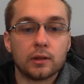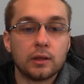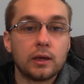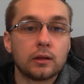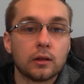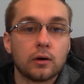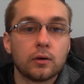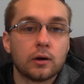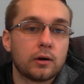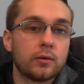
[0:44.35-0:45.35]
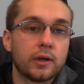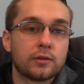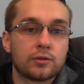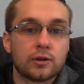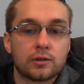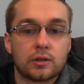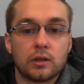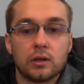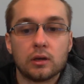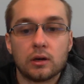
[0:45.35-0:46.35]
The league logo is just
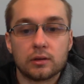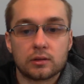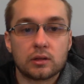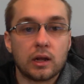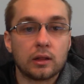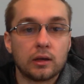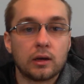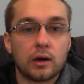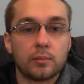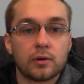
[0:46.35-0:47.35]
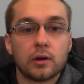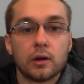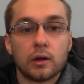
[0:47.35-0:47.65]
the Stanley Cup